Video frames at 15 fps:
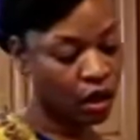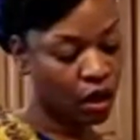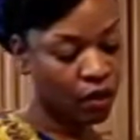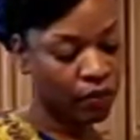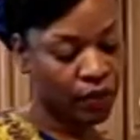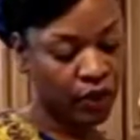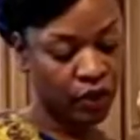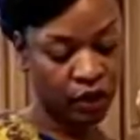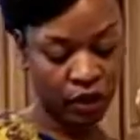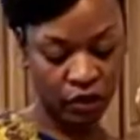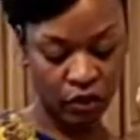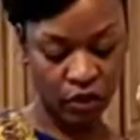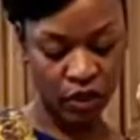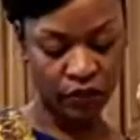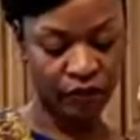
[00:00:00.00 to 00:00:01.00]
But you
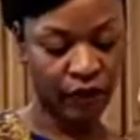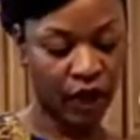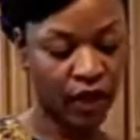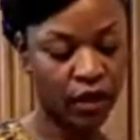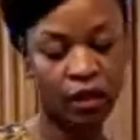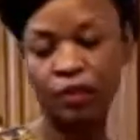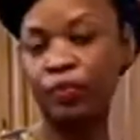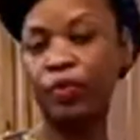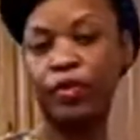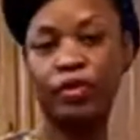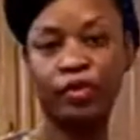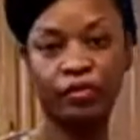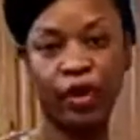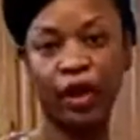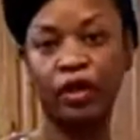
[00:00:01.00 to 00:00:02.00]
can usually find it with
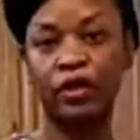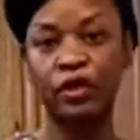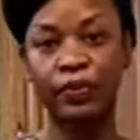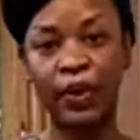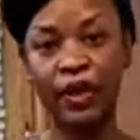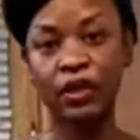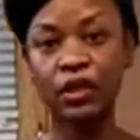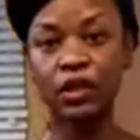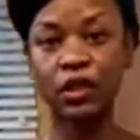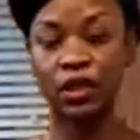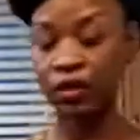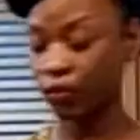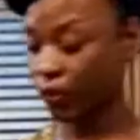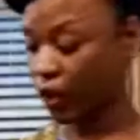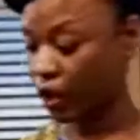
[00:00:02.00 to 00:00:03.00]
regular spices
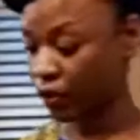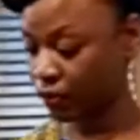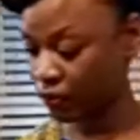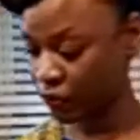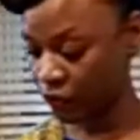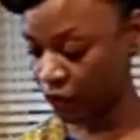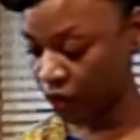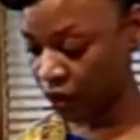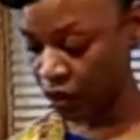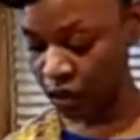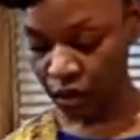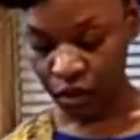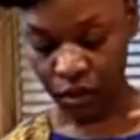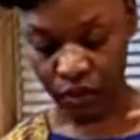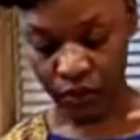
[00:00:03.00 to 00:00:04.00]
as well.
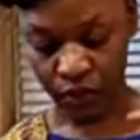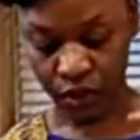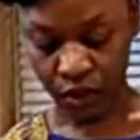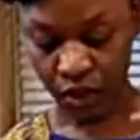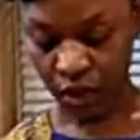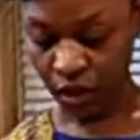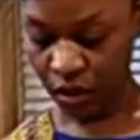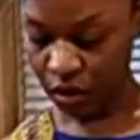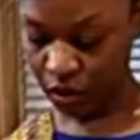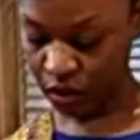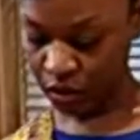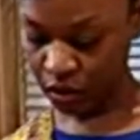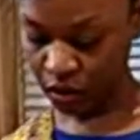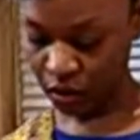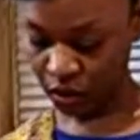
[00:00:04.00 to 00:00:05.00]
So I'm just gonna
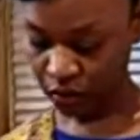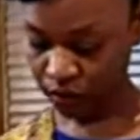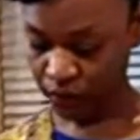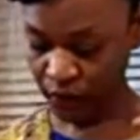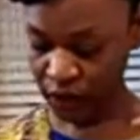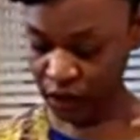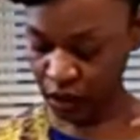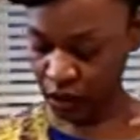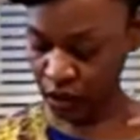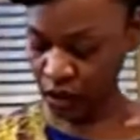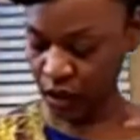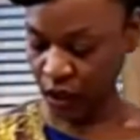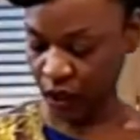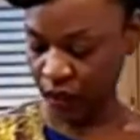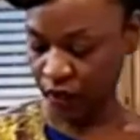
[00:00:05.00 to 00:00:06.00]
mix
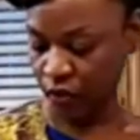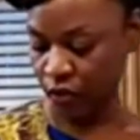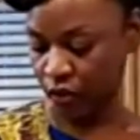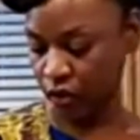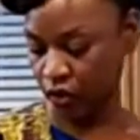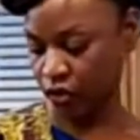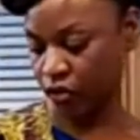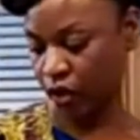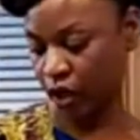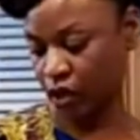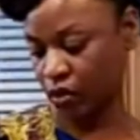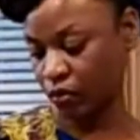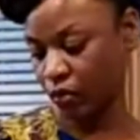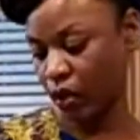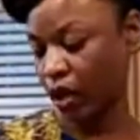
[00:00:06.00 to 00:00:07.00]
this together on the tray
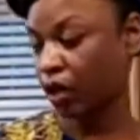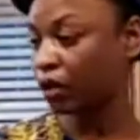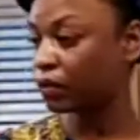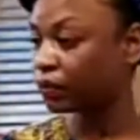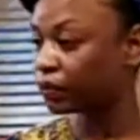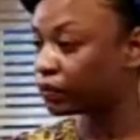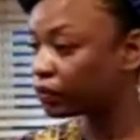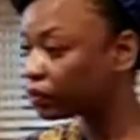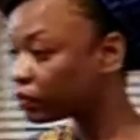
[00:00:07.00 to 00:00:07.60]
as well.